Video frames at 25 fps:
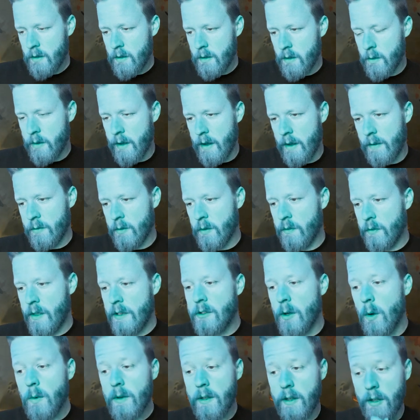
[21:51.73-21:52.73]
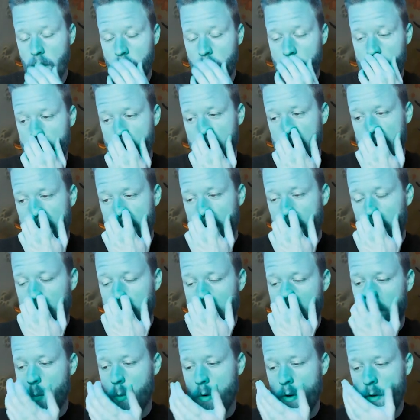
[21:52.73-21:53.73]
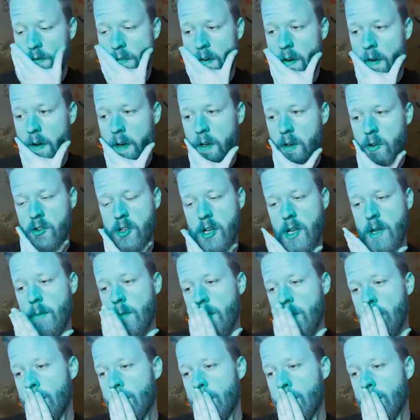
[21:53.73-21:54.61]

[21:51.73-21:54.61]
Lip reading: Okay, so if they don't kill this right now, then we're in very good shape.